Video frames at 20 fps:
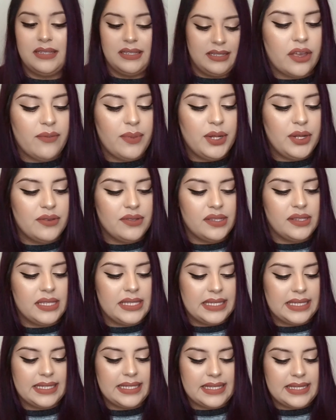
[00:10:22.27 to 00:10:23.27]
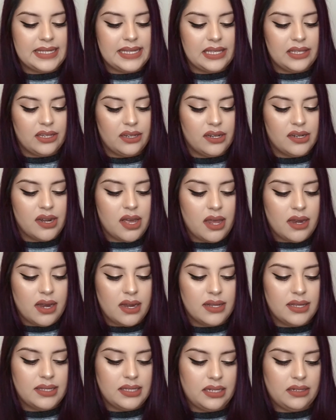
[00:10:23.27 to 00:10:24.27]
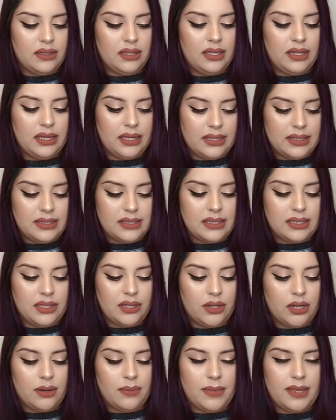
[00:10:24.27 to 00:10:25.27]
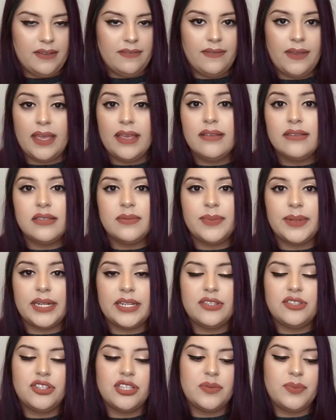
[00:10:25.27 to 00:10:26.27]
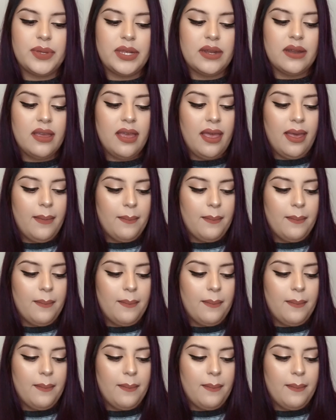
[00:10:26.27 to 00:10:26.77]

I've been using this concealer, not necessarily the concealer on my face, but it's just been